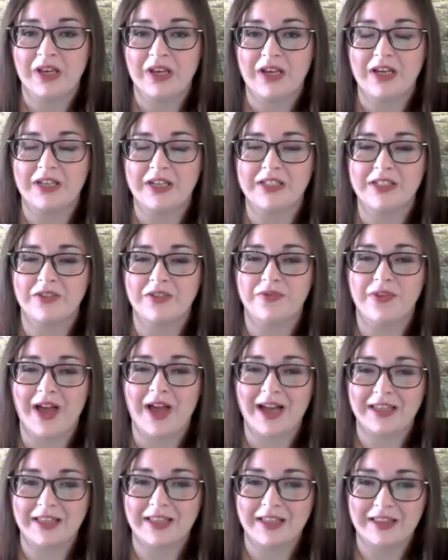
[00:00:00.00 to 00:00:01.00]
is the
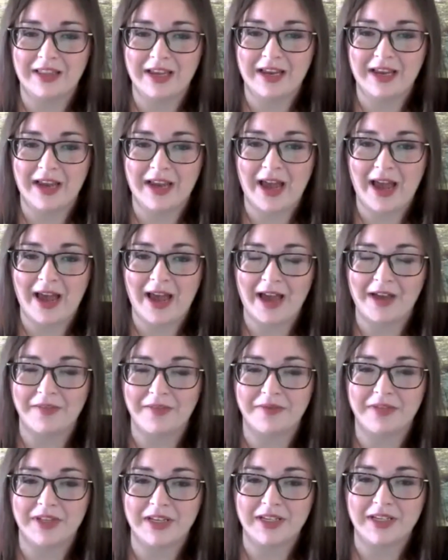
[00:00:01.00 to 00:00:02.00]
fact that they have
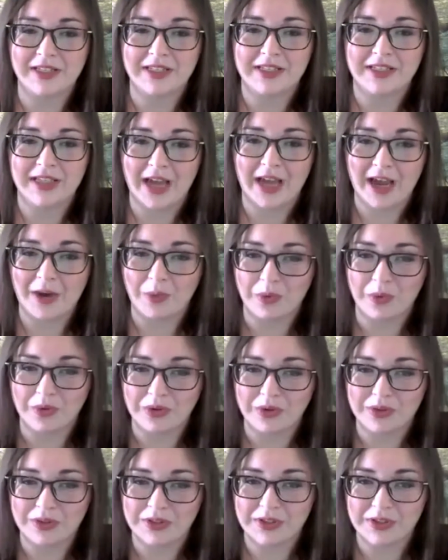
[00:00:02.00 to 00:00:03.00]
these
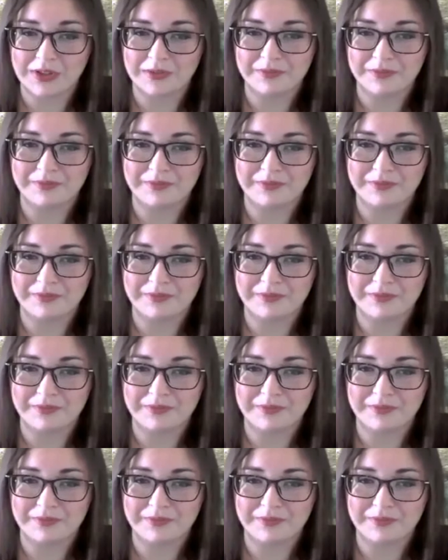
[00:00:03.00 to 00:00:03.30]
towels.